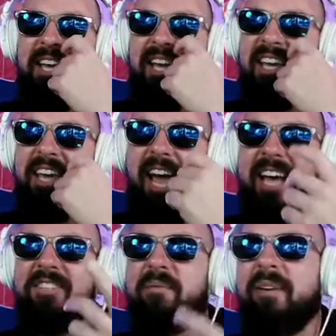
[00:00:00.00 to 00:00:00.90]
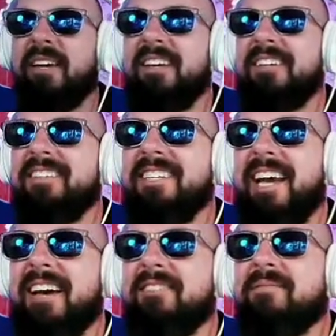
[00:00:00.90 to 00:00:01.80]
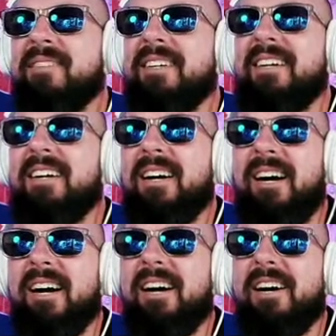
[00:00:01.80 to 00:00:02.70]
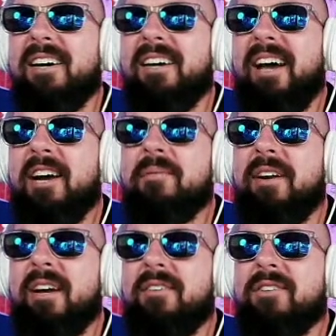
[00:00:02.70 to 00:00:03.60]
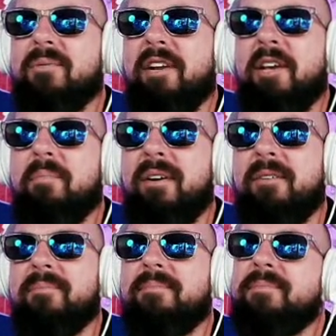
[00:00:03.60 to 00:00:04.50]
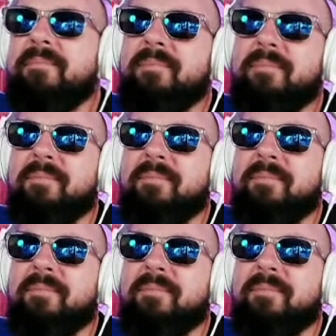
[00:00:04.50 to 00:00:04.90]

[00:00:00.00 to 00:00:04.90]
He has to be. Look at him. How come you're not going to 3D print him?